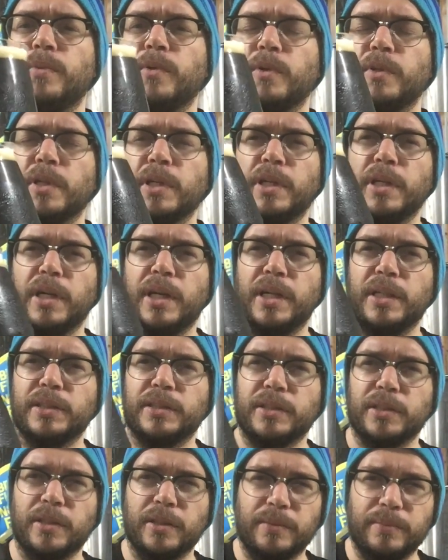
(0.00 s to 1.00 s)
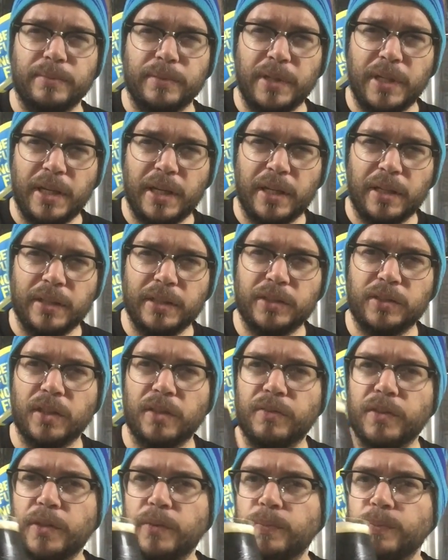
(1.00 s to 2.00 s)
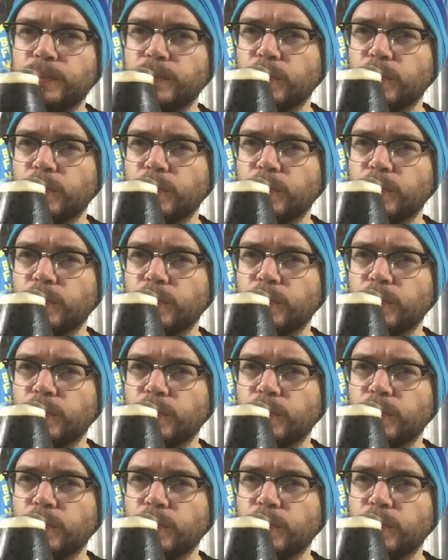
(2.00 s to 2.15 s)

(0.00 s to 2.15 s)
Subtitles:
on the glass. So yeah, let's dive in.